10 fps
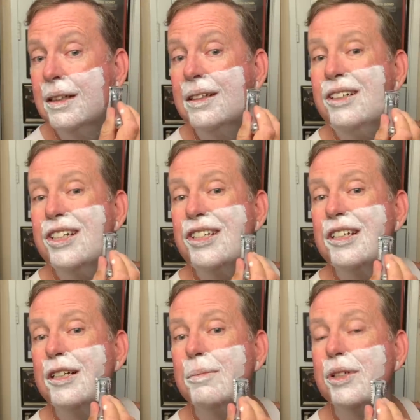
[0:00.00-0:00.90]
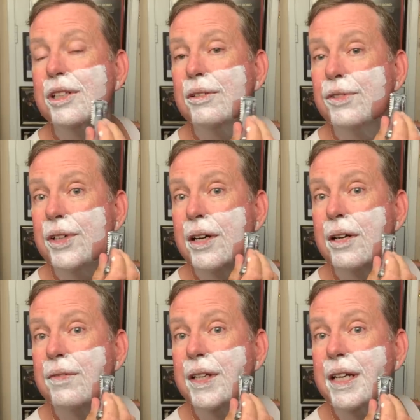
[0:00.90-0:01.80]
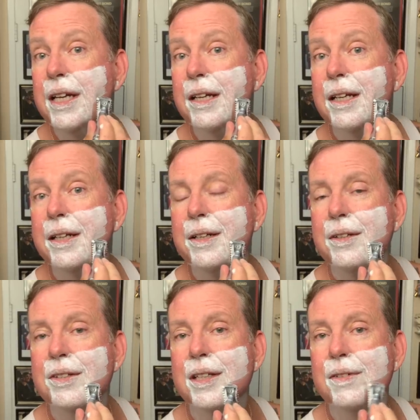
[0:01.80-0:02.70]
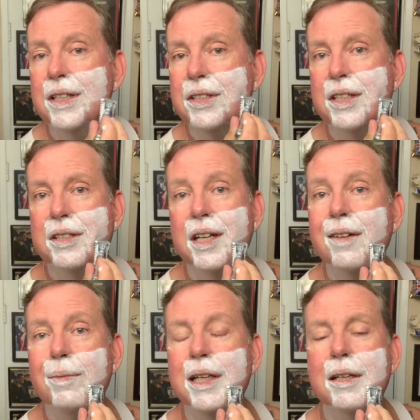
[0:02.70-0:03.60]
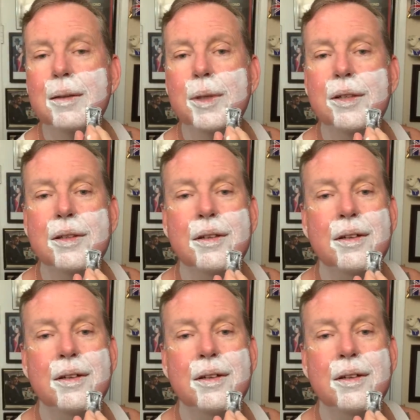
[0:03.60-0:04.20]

Just the commercial for Dawn of the Dead in nineteen seventy-six gave me nightmares.